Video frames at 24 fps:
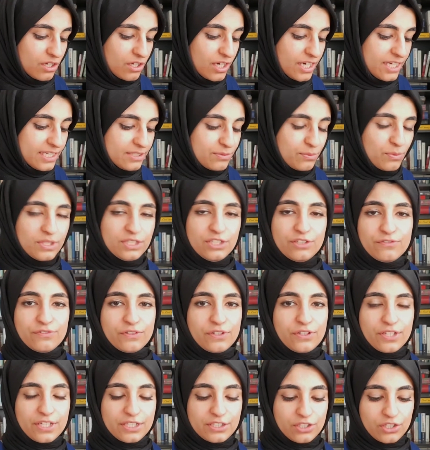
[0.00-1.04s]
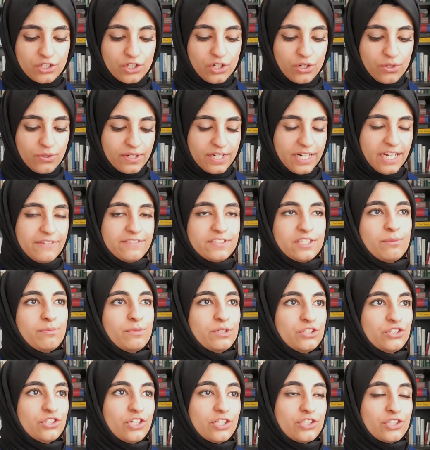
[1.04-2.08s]
great, wonderful thing to go and have
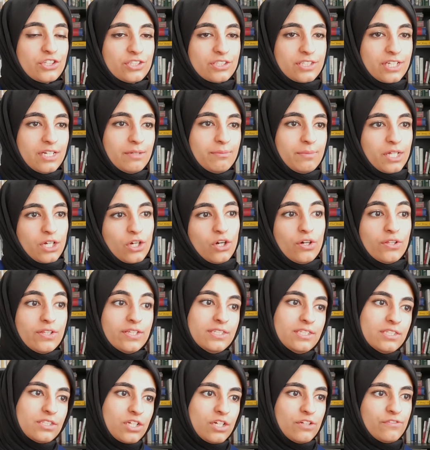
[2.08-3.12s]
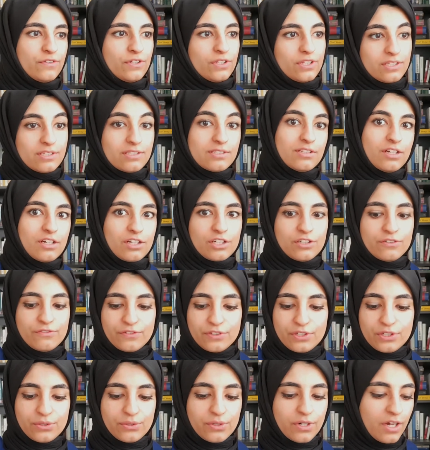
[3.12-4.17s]
someone judge your skin and be like, oh, this is good for you, this is not good
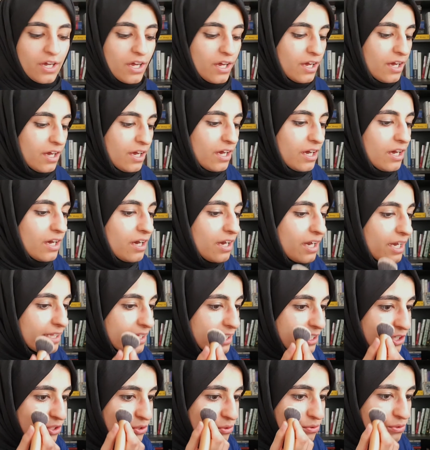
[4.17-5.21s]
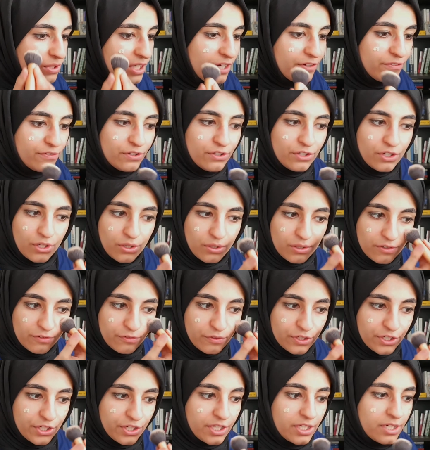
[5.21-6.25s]
for you. And then you never know if
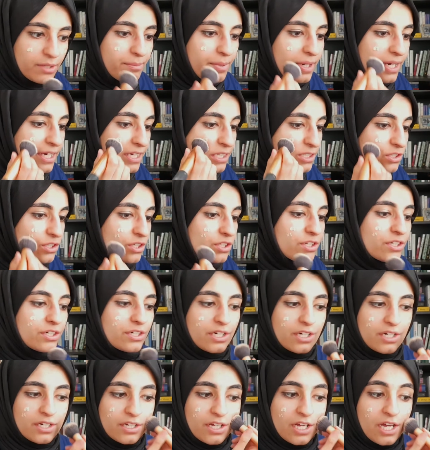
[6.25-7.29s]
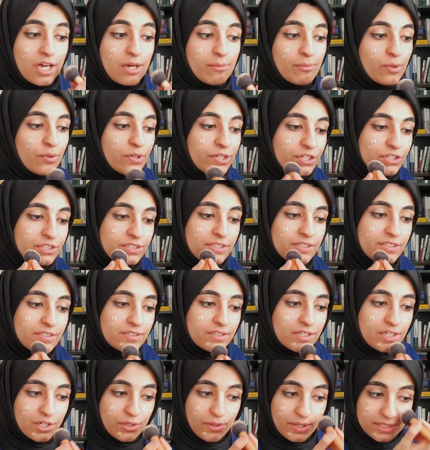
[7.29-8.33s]
what you're gonna buy is good or not. But when your
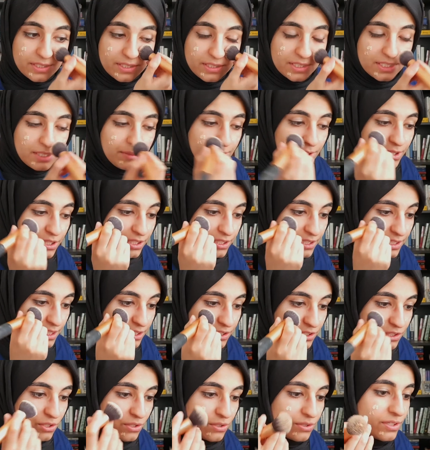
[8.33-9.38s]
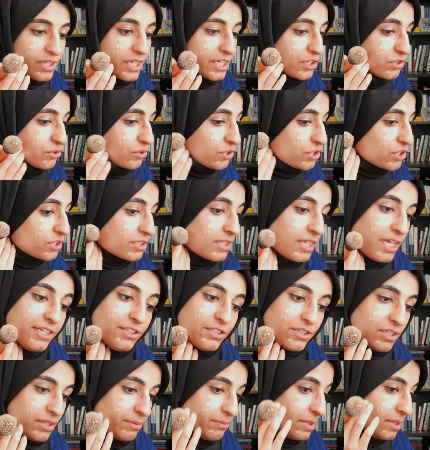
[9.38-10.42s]
sister, who has a similar skin tone, like sure, she's
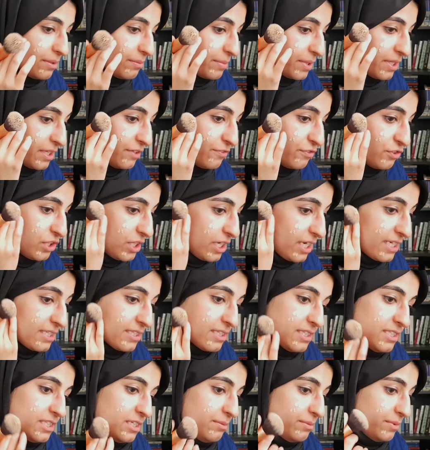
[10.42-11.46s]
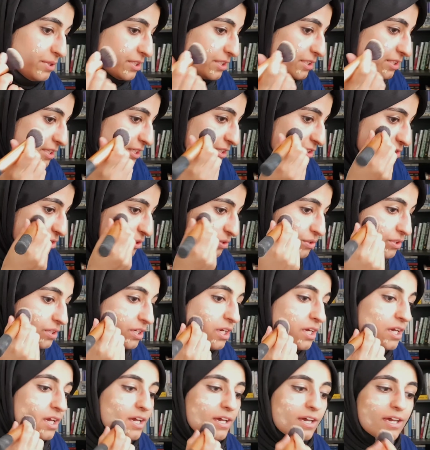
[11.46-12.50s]
lighter than me, but if she has a similar skin tone
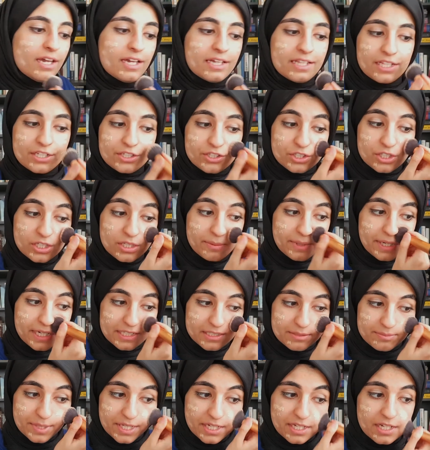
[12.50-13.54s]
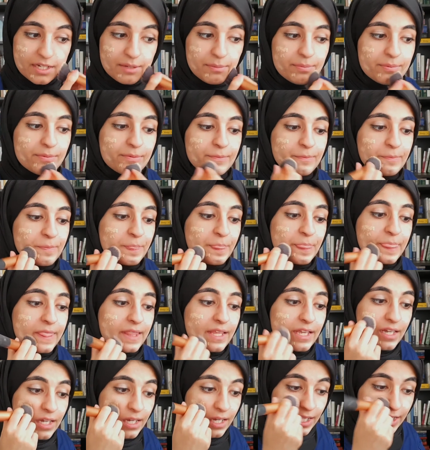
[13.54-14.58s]
and then she buys makeup,
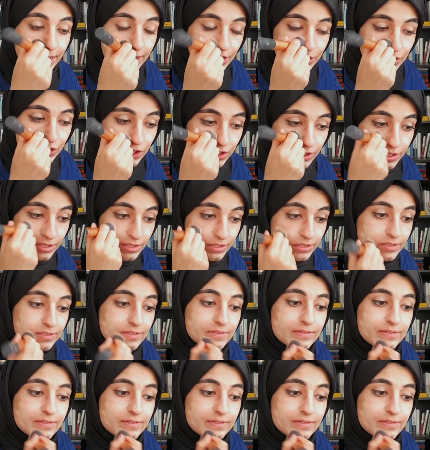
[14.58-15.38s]
I could just